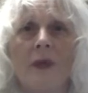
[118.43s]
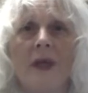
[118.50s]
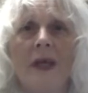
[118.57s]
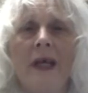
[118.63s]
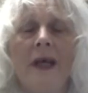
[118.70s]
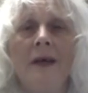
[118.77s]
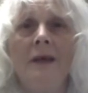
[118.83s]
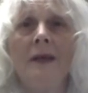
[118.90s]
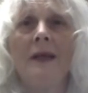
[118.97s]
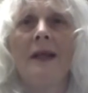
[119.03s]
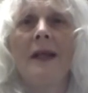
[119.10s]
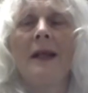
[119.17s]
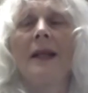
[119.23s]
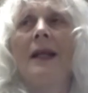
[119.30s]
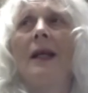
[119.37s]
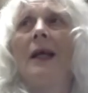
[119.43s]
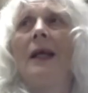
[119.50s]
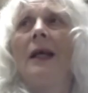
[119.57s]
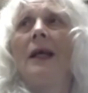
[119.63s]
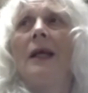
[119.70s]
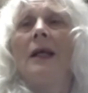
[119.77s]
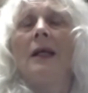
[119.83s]
Yeah?
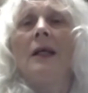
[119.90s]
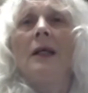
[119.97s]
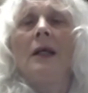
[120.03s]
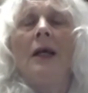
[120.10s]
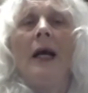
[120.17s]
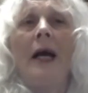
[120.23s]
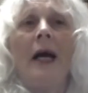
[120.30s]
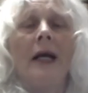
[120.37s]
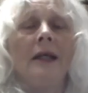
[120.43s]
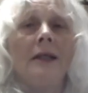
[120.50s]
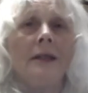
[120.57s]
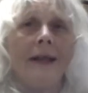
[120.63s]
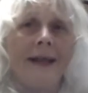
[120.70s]
And